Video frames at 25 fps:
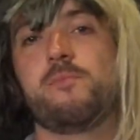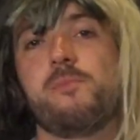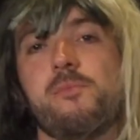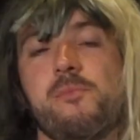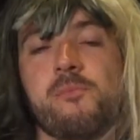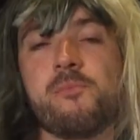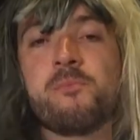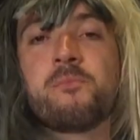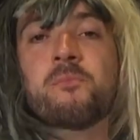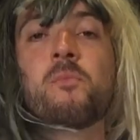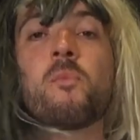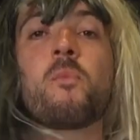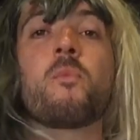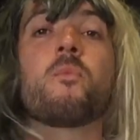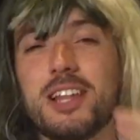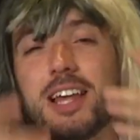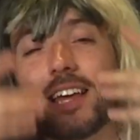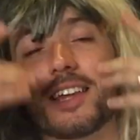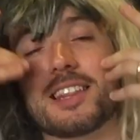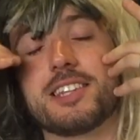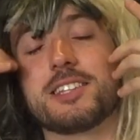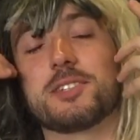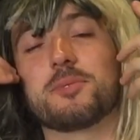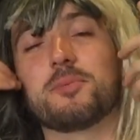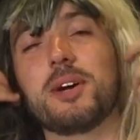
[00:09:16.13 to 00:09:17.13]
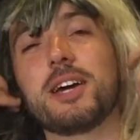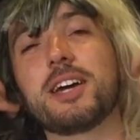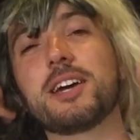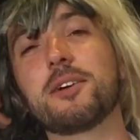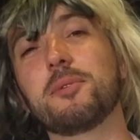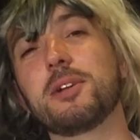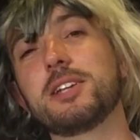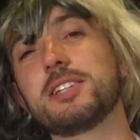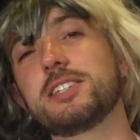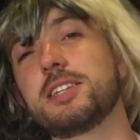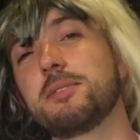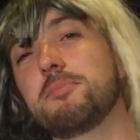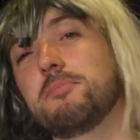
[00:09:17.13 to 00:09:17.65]
If you like this wig
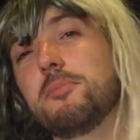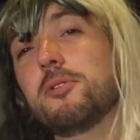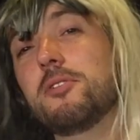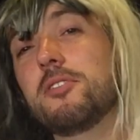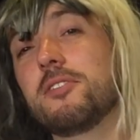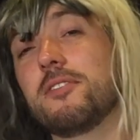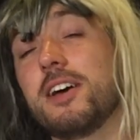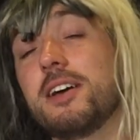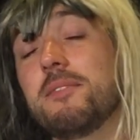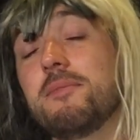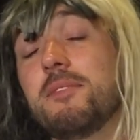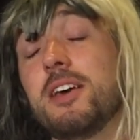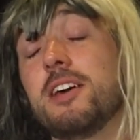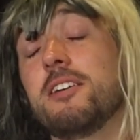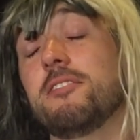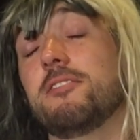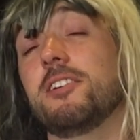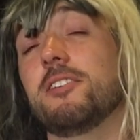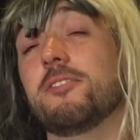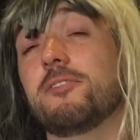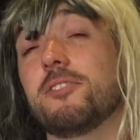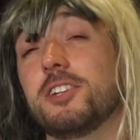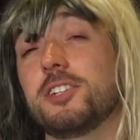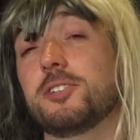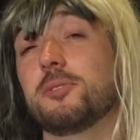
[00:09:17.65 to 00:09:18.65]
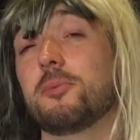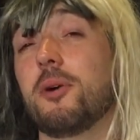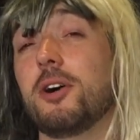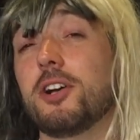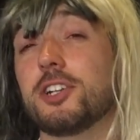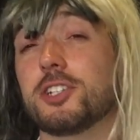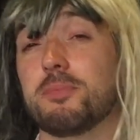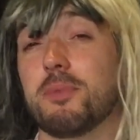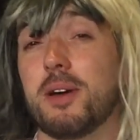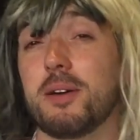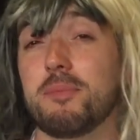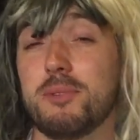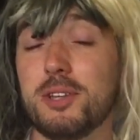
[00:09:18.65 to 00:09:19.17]
and want to see more of it, feel free to
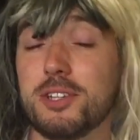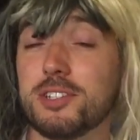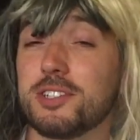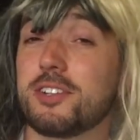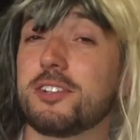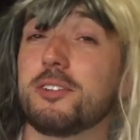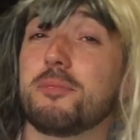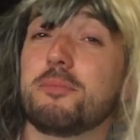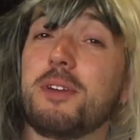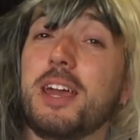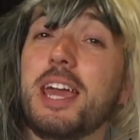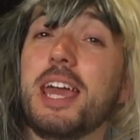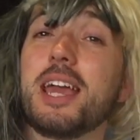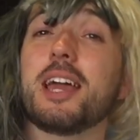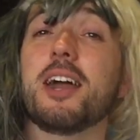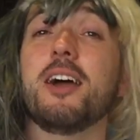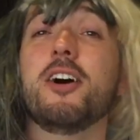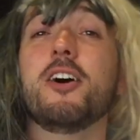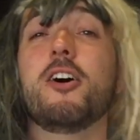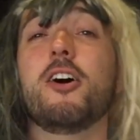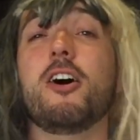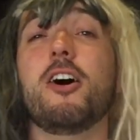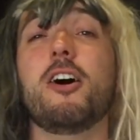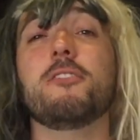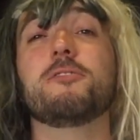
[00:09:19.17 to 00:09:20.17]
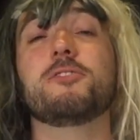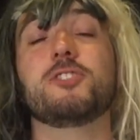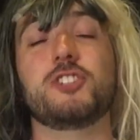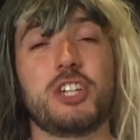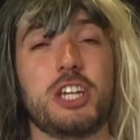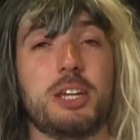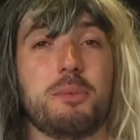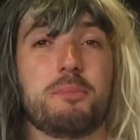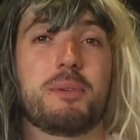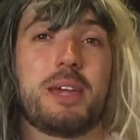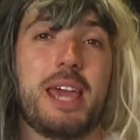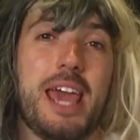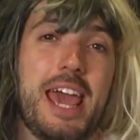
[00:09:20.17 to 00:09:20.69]
watch my musical bake of
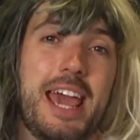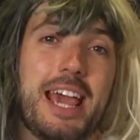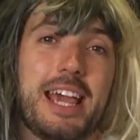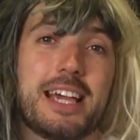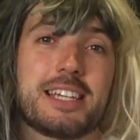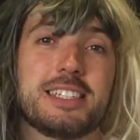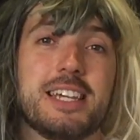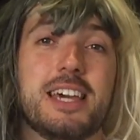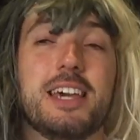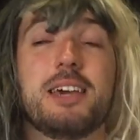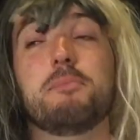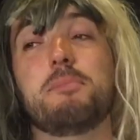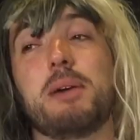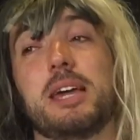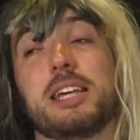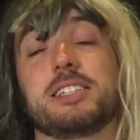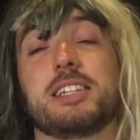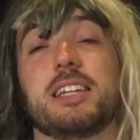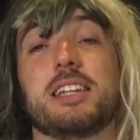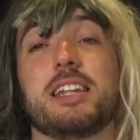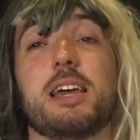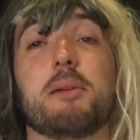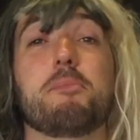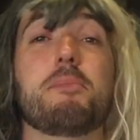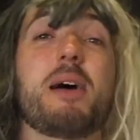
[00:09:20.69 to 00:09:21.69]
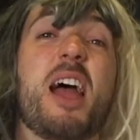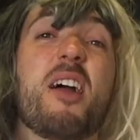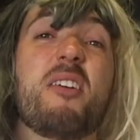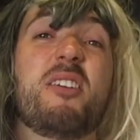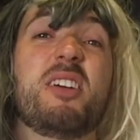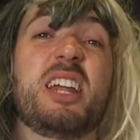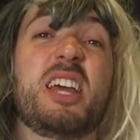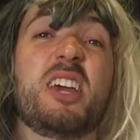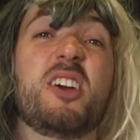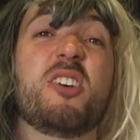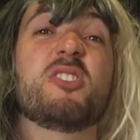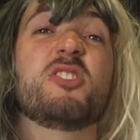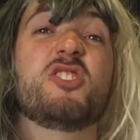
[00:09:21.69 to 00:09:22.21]
Cheap Cakes, basically a
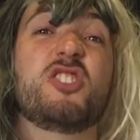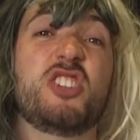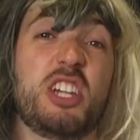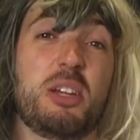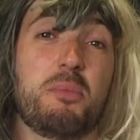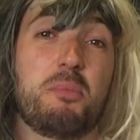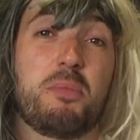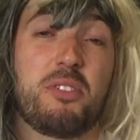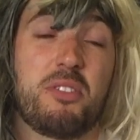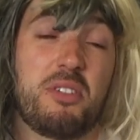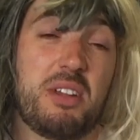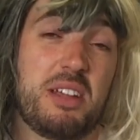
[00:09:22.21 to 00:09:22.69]
parody on Cheap